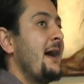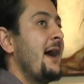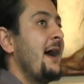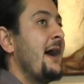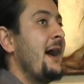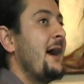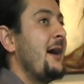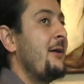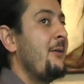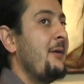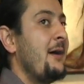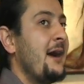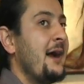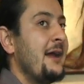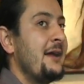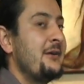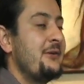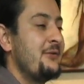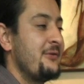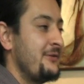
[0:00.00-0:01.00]
How
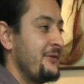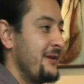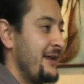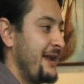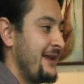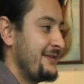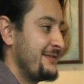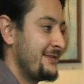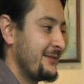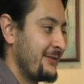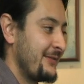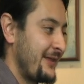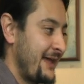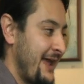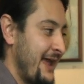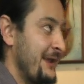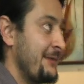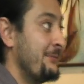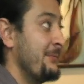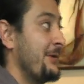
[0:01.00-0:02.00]
I create the
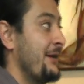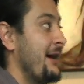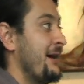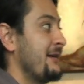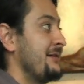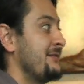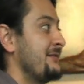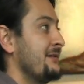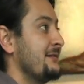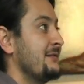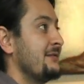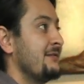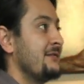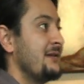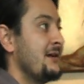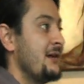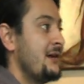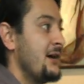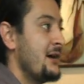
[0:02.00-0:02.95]
light boxes.